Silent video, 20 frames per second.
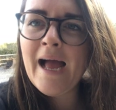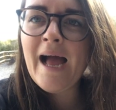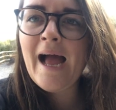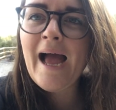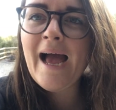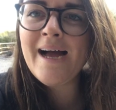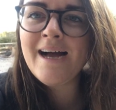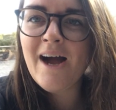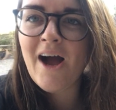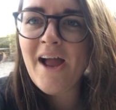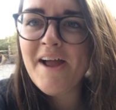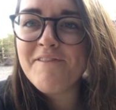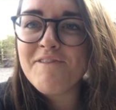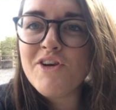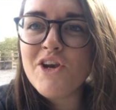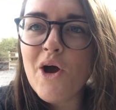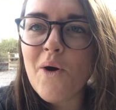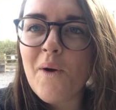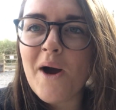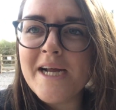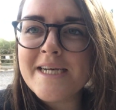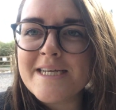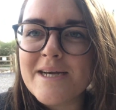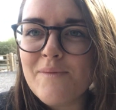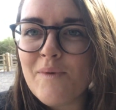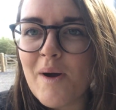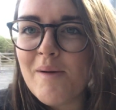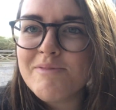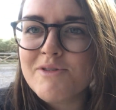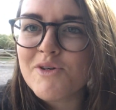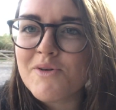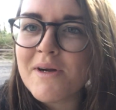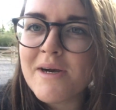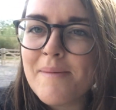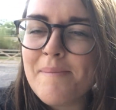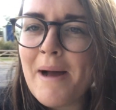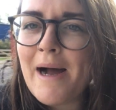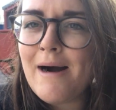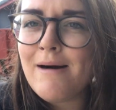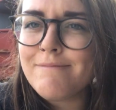Ha! I have no idea what I'm talking
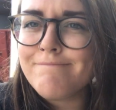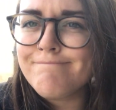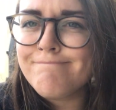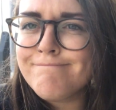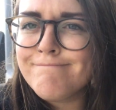about.